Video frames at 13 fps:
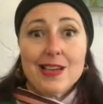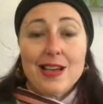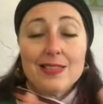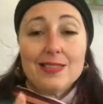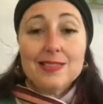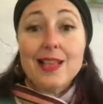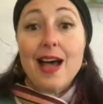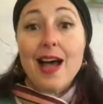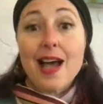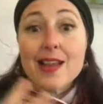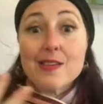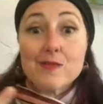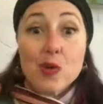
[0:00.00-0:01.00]
a
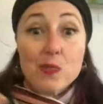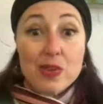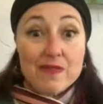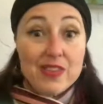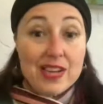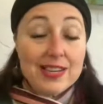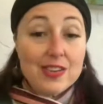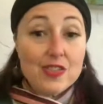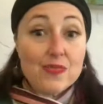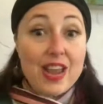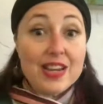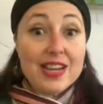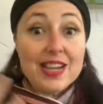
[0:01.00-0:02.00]
lot of what we find
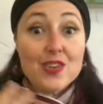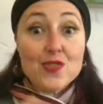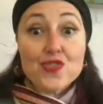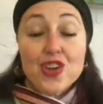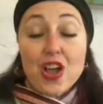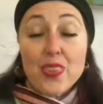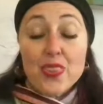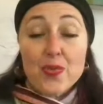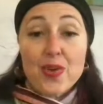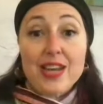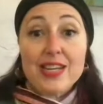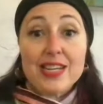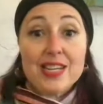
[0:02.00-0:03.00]
threatening or non
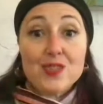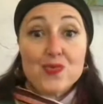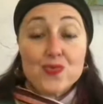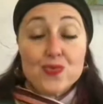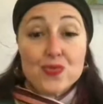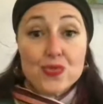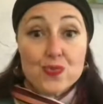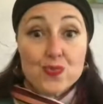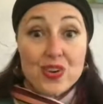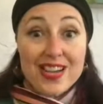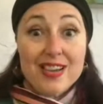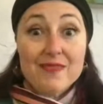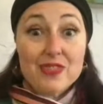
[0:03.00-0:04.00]
threatening or
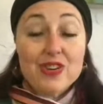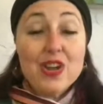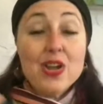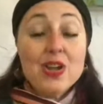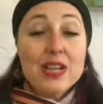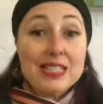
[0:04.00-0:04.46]
whatever,